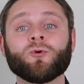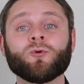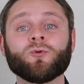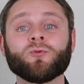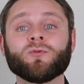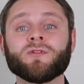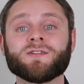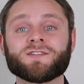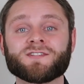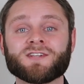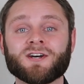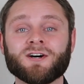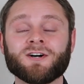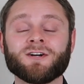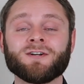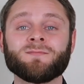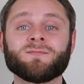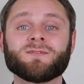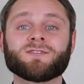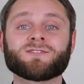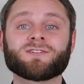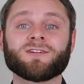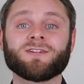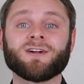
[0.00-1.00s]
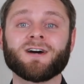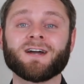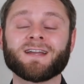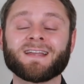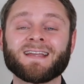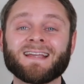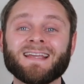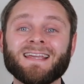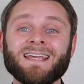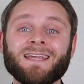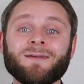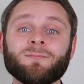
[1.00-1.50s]
all the time so that I
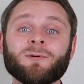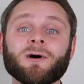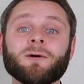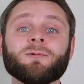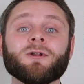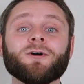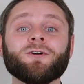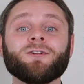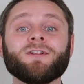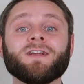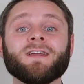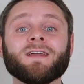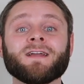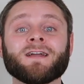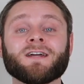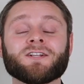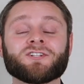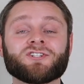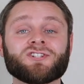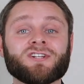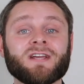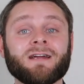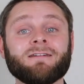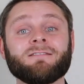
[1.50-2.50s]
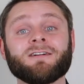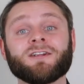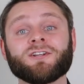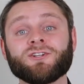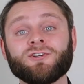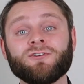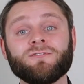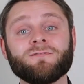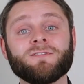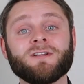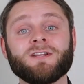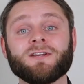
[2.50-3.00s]
can keep uploading and sharing
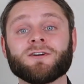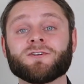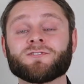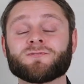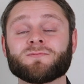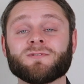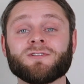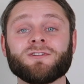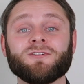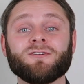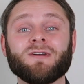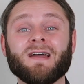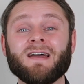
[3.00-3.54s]
new videos with you